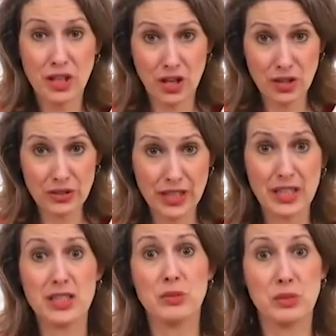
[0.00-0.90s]

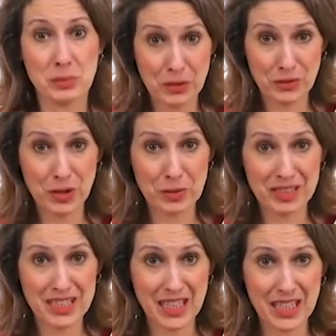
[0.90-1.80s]
ulna with performing
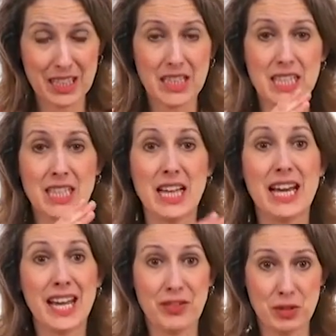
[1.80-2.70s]
the technique and
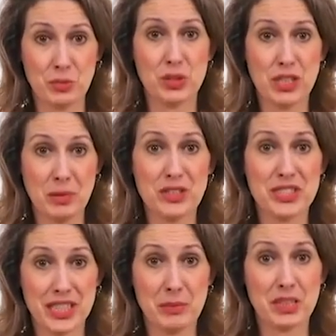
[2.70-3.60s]
not have to worry about
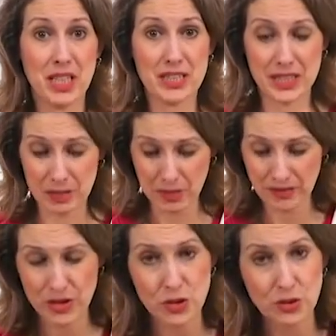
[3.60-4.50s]
stabilizing
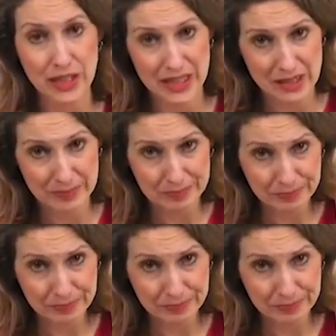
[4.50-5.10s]
above the joint.